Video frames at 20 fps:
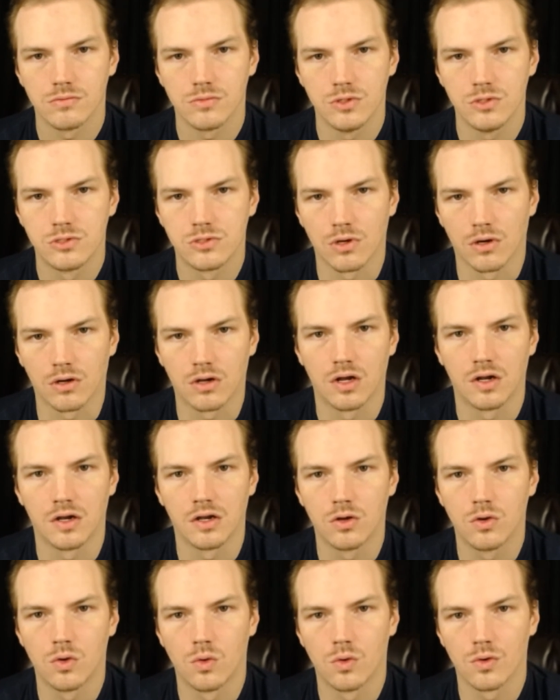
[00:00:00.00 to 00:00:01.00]
You start
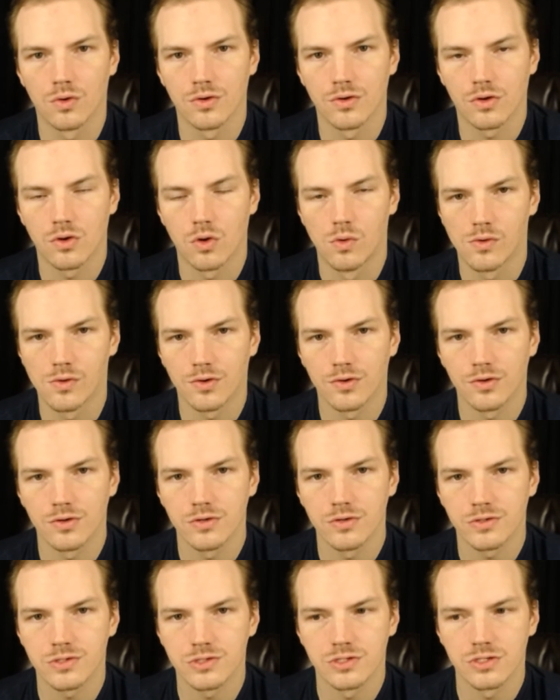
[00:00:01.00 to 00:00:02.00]
cutting
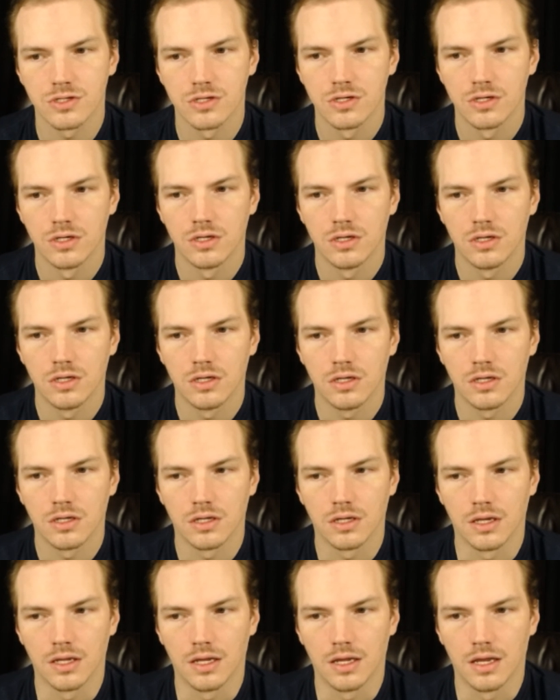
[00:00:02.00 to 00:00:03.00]
corners,
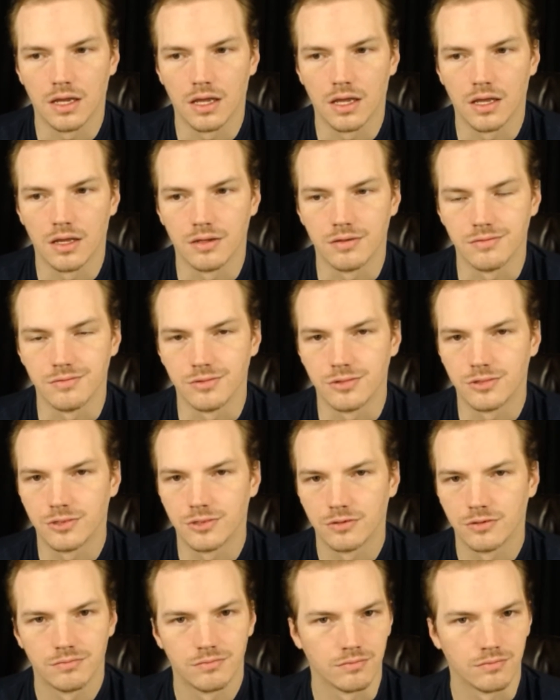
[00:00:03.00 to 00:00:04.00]
and
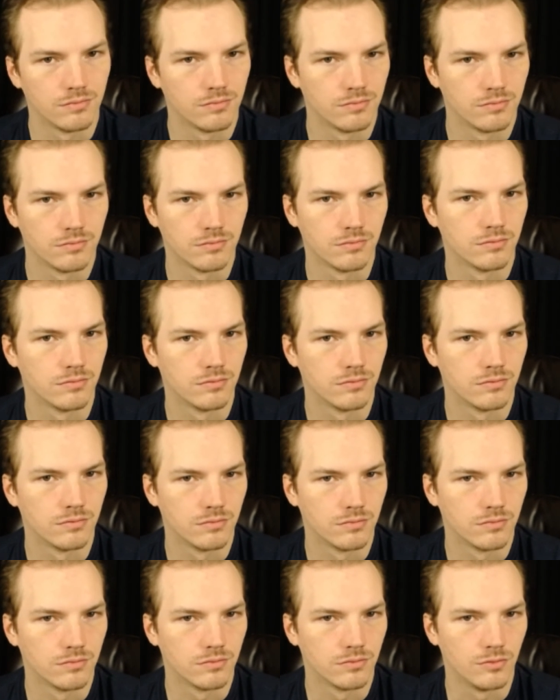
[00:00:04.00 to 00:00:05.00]

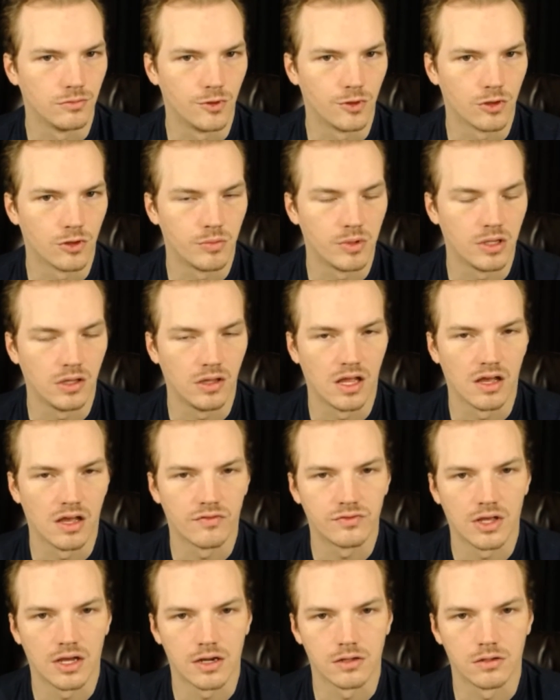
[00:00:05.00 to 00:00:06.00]
you're gonna be
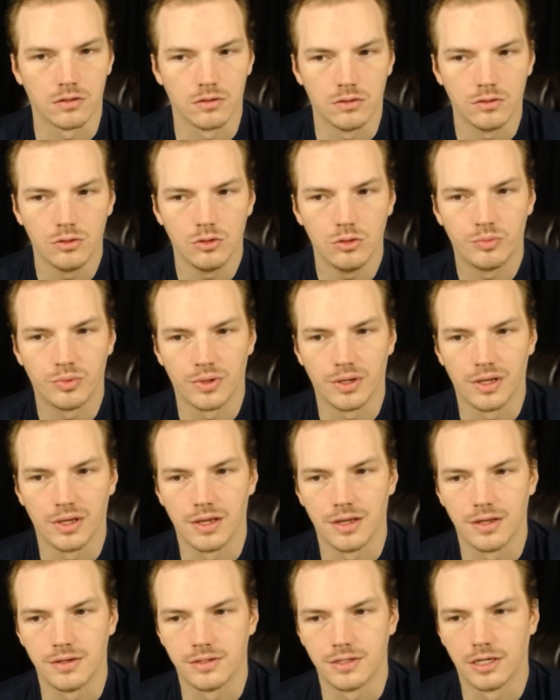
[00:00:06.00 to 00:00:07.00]
left out of the loop
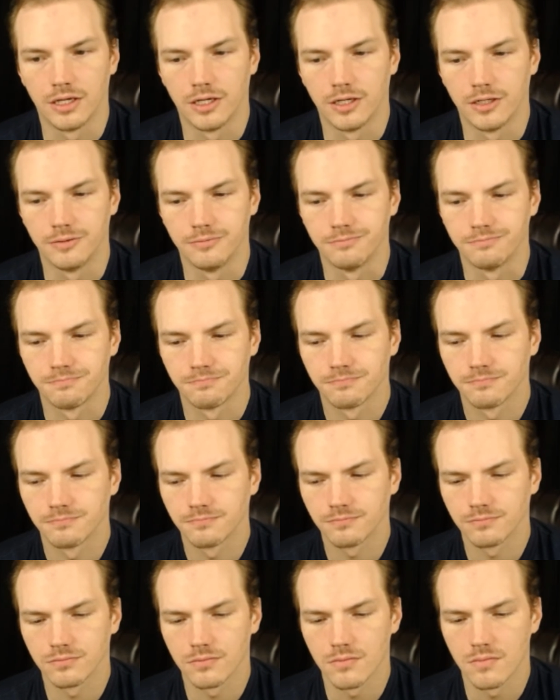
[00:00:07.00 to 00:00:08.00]
and not
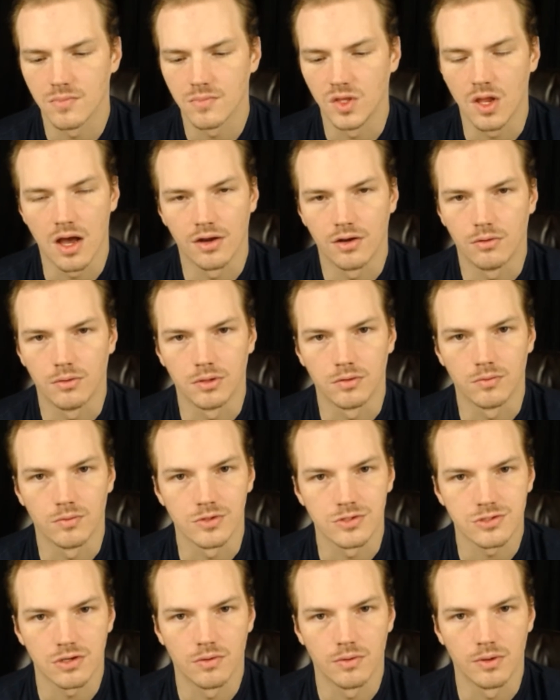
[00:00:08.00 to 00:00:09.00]
knowing
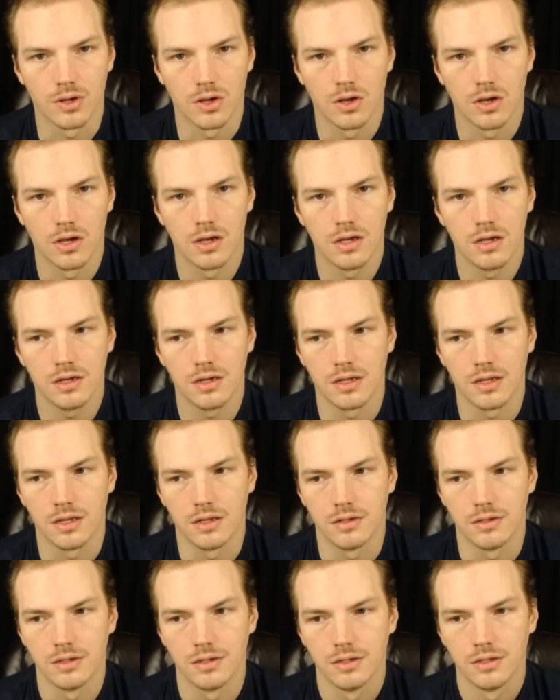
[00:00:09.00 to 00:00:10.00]
what's going on
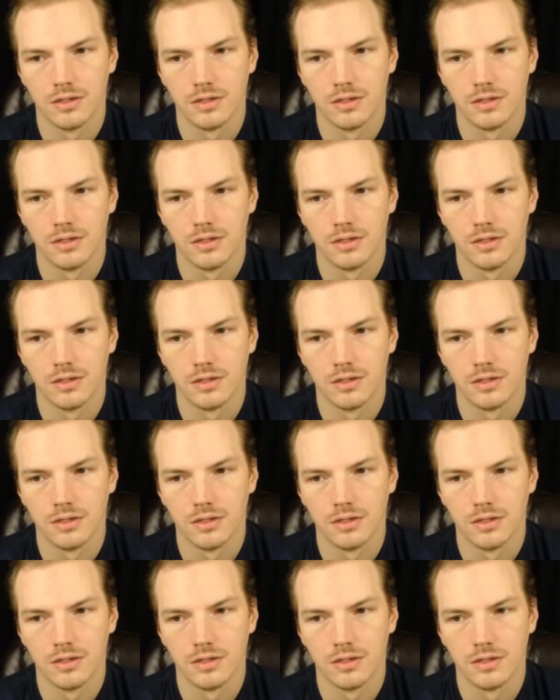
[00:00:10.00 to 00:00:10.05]
and